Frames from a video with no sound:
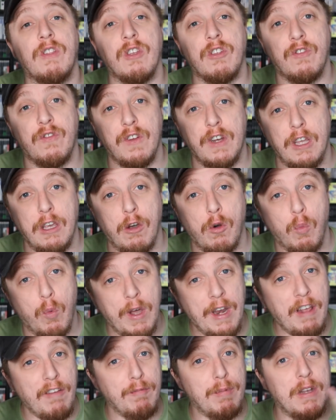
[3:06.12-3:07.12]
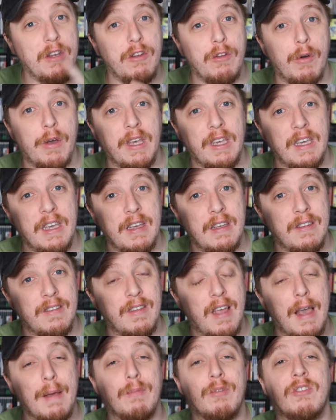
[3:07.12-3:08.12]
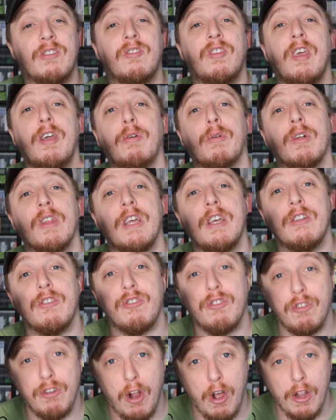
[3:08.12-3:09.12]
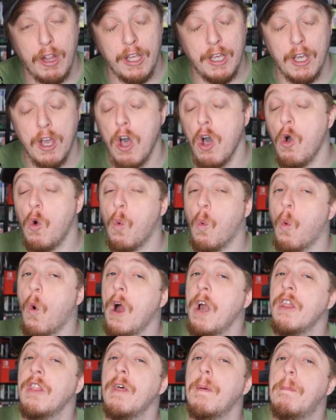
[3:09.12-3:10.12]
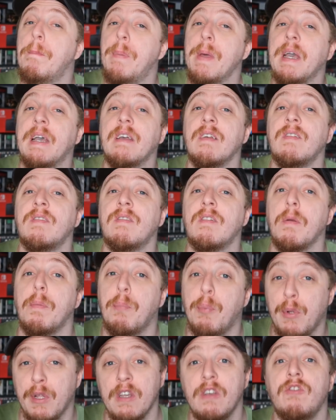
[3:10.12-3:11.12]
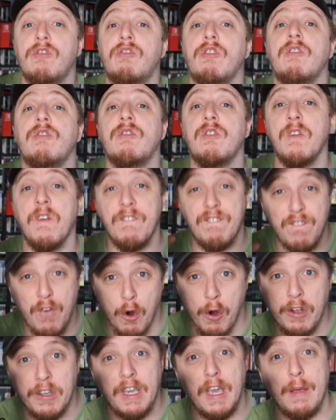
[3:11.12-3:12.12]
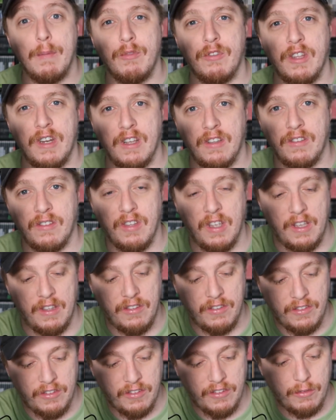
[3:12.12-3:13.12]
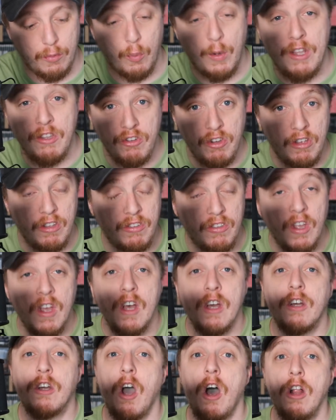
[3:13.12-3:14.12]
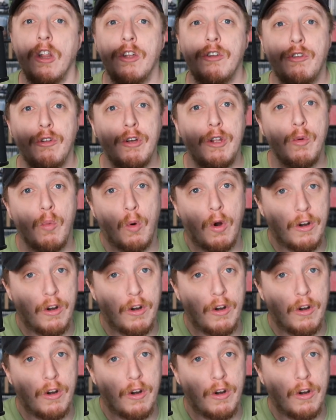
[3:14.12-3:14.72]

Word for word: of this video, what I've been doing is I'm secretly installing one of the biggest PlayStation 4 games that exists, which is Call of Duty